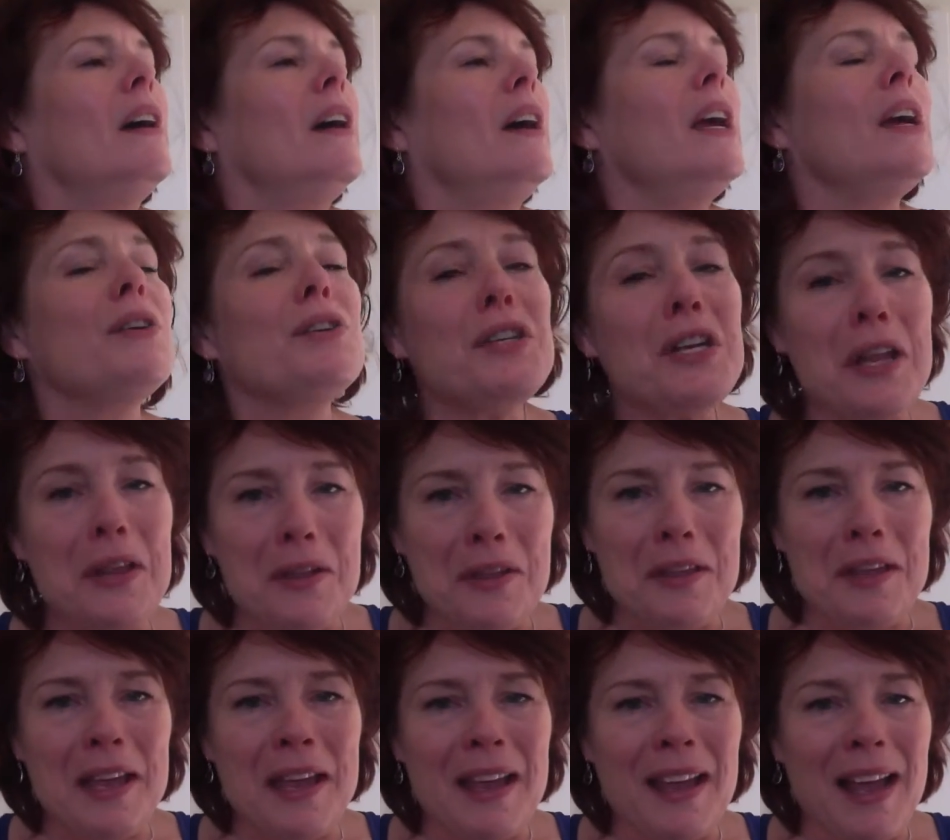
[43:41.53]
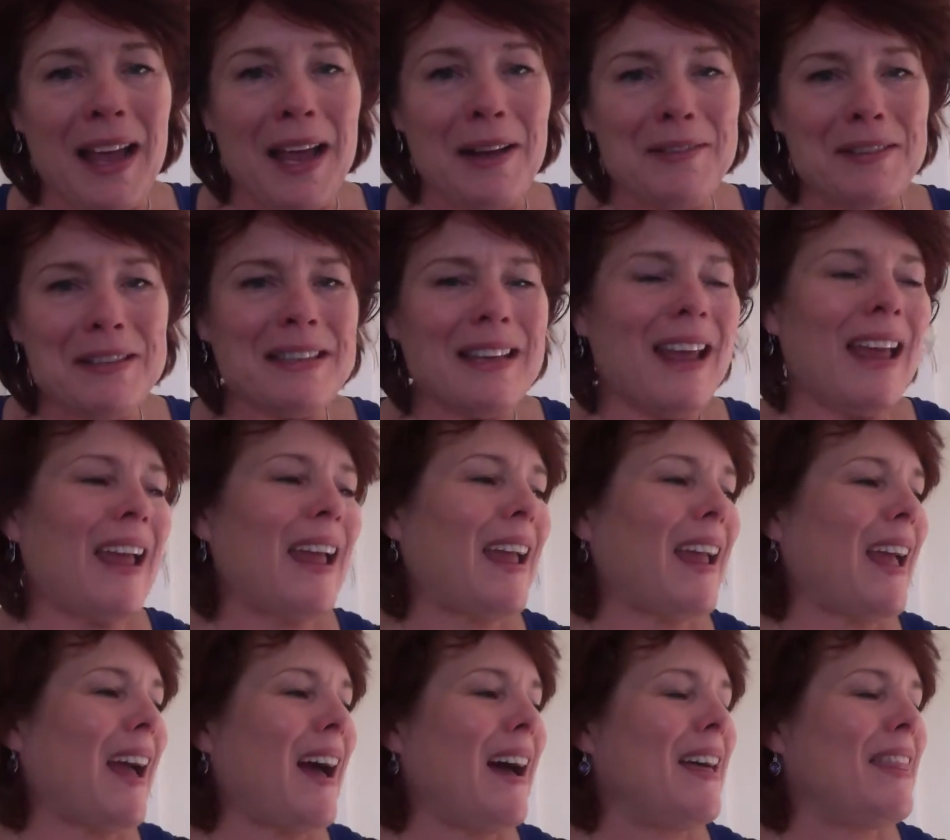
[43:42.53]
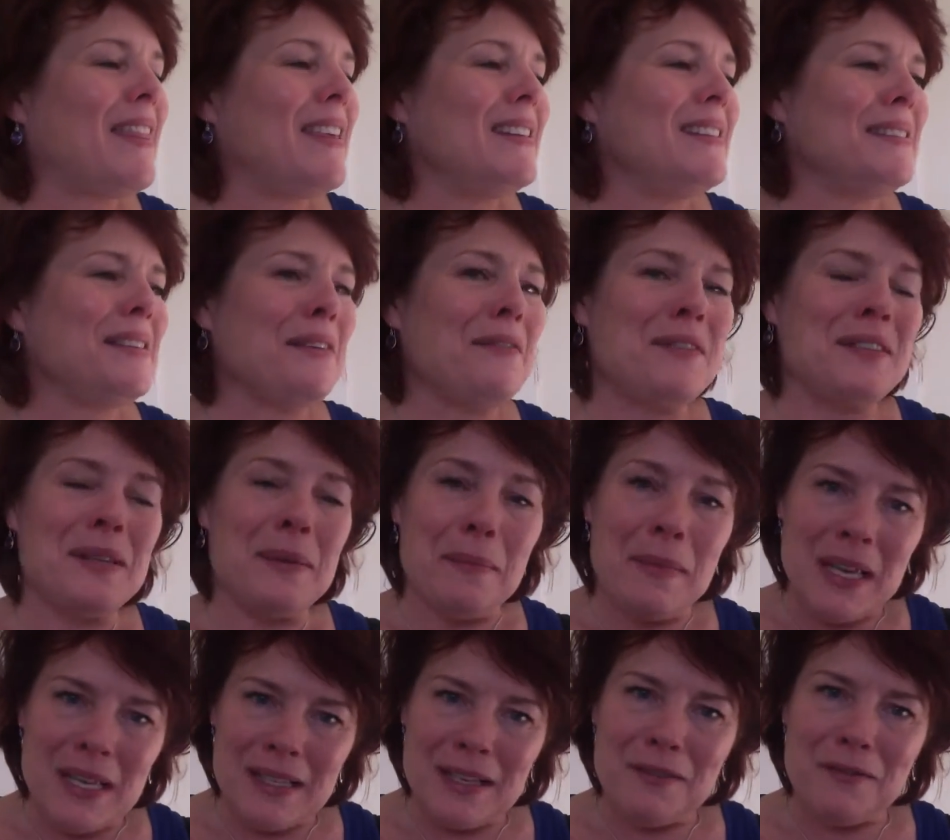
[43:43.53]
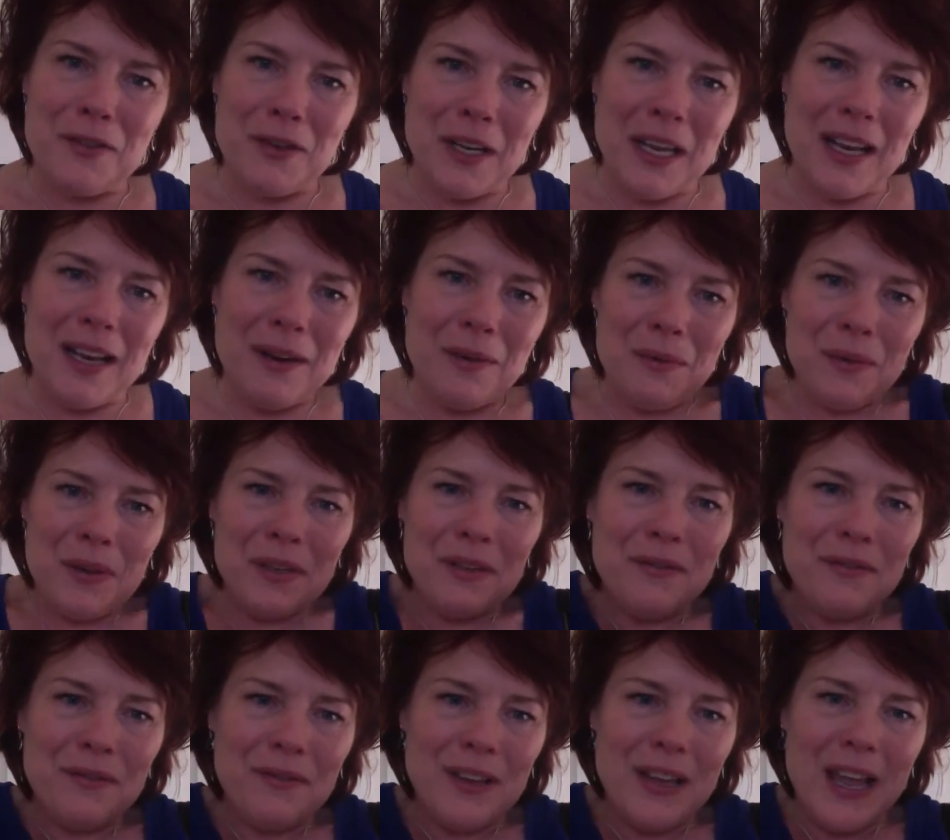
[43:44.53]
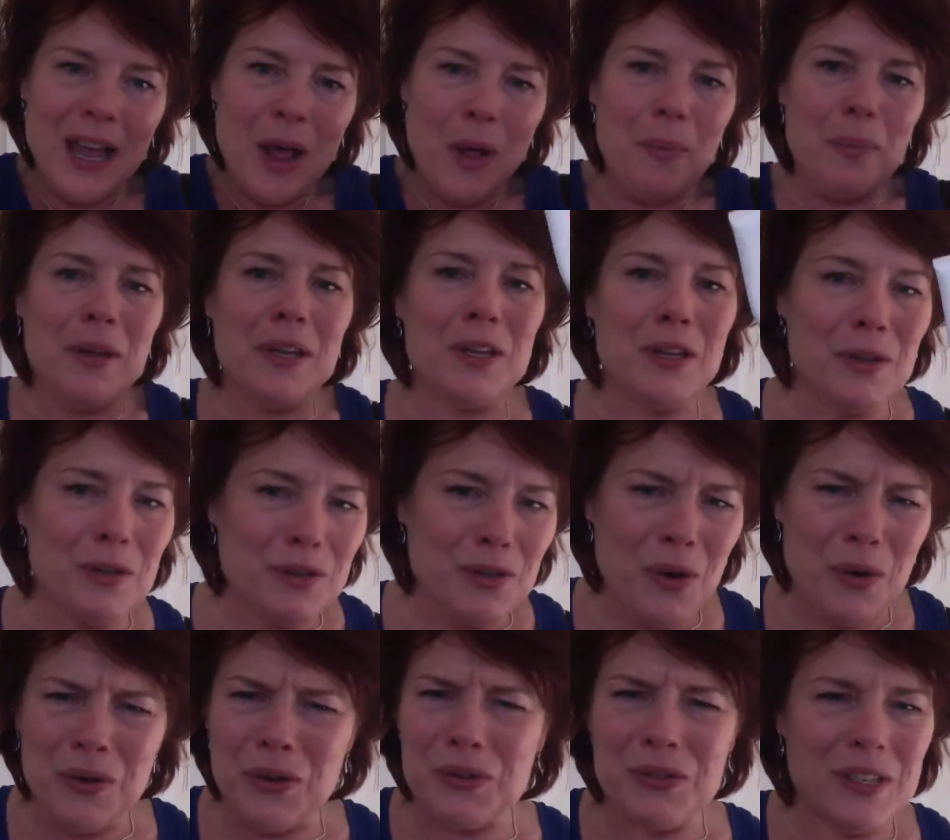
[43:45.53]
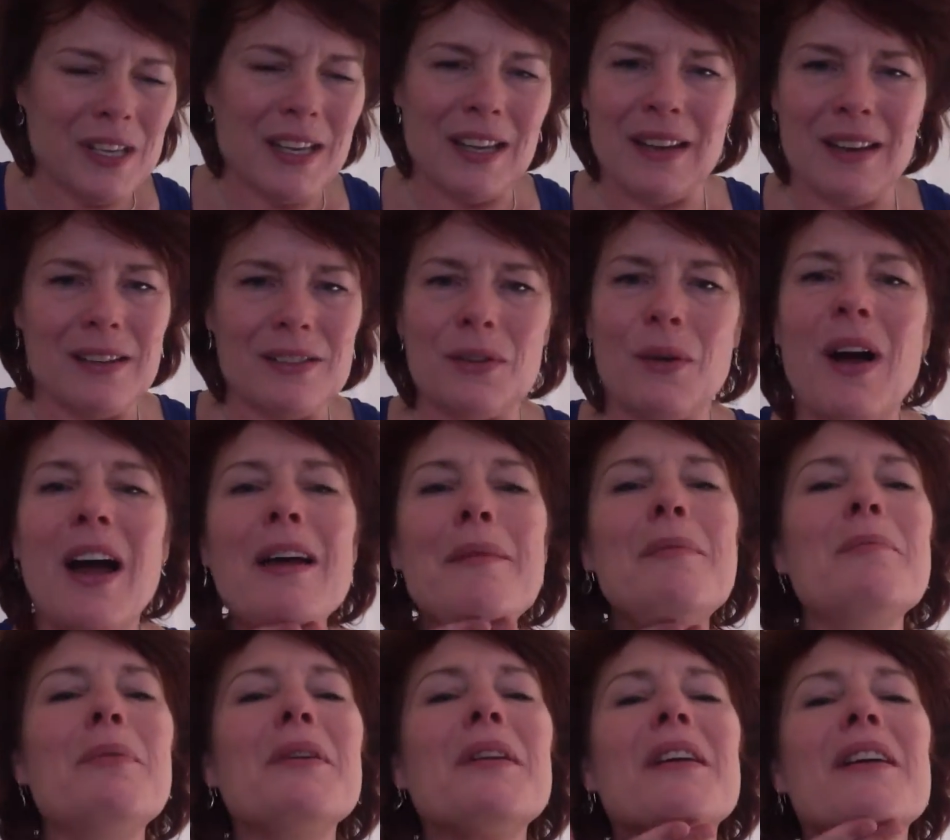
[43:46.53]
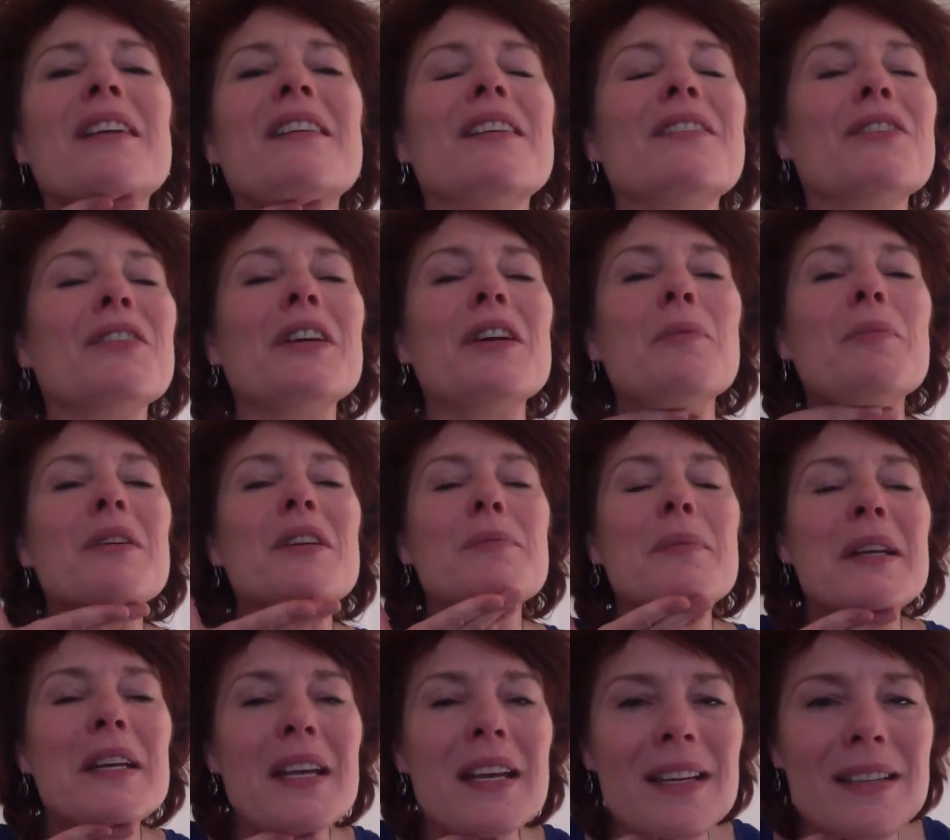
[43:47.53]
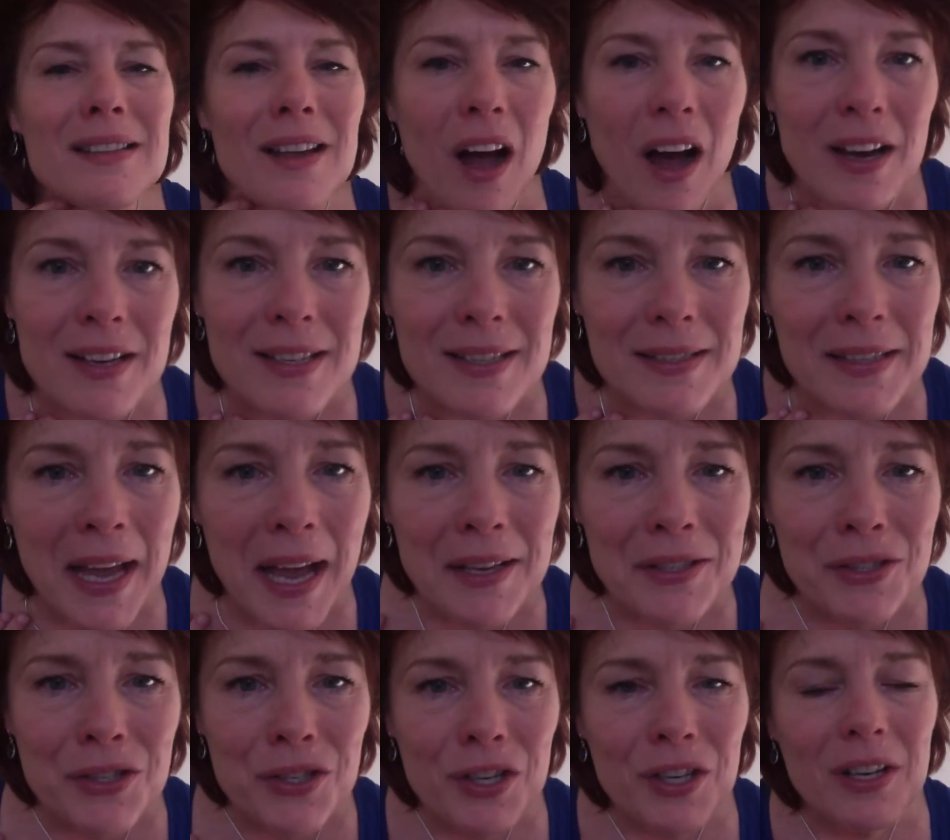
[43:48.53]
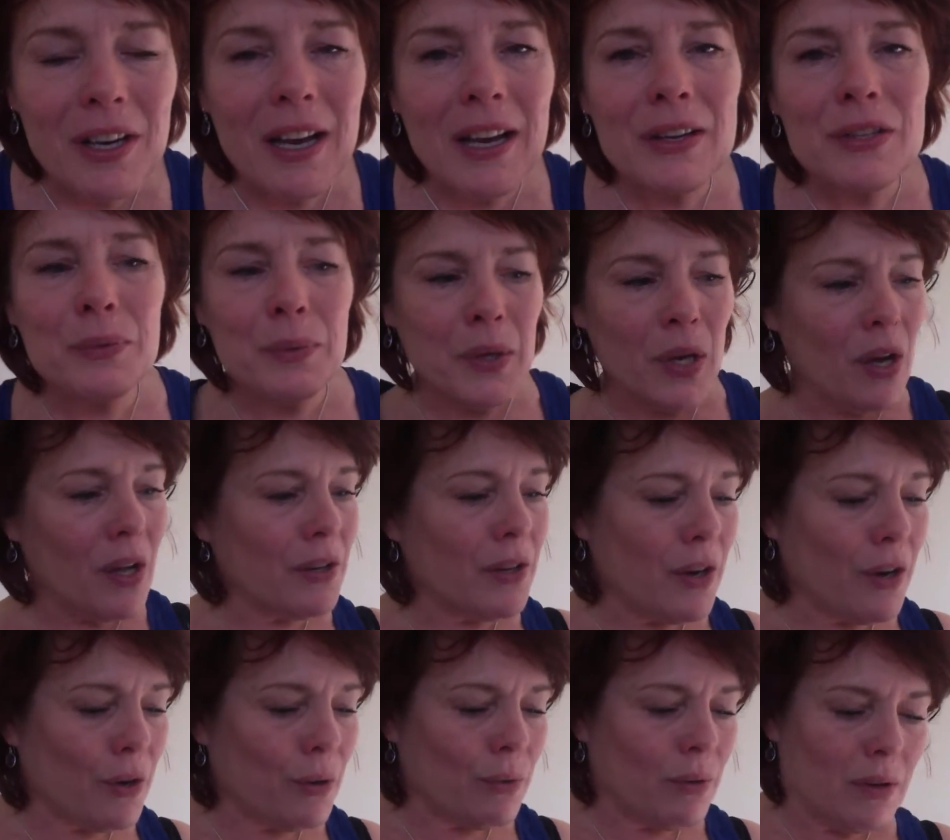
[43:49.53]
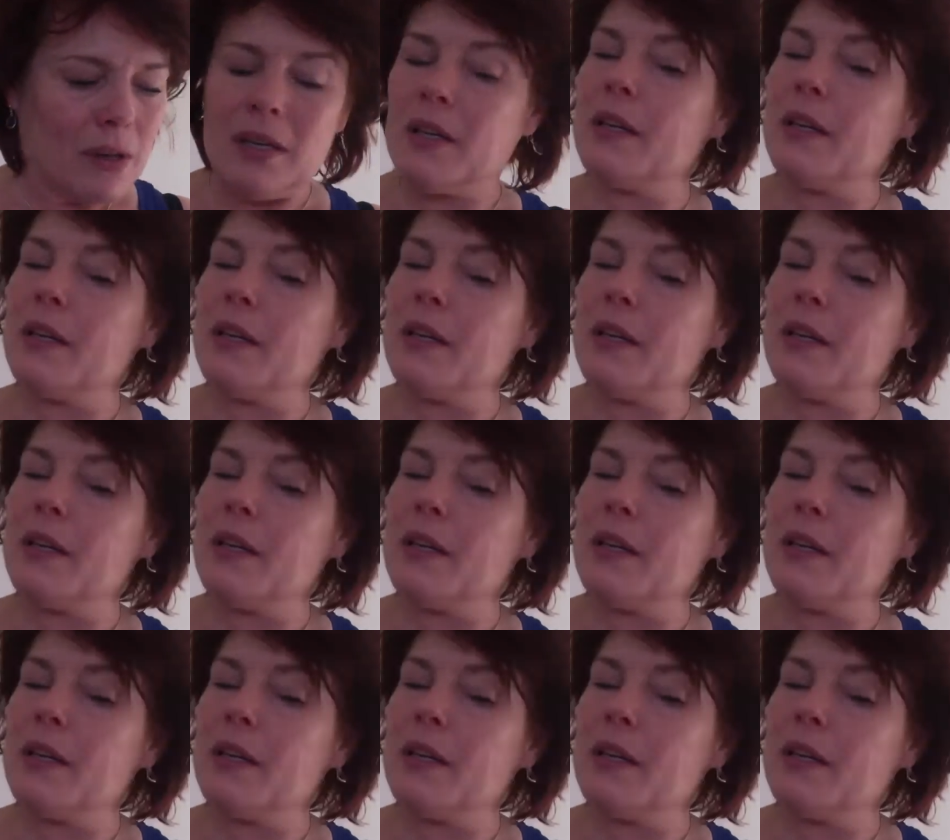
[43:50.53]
Here's another thing I have to say. This stuff is amazing for helping tone your skin. So I've been putting it under here because my neck is a disaster, as we all know.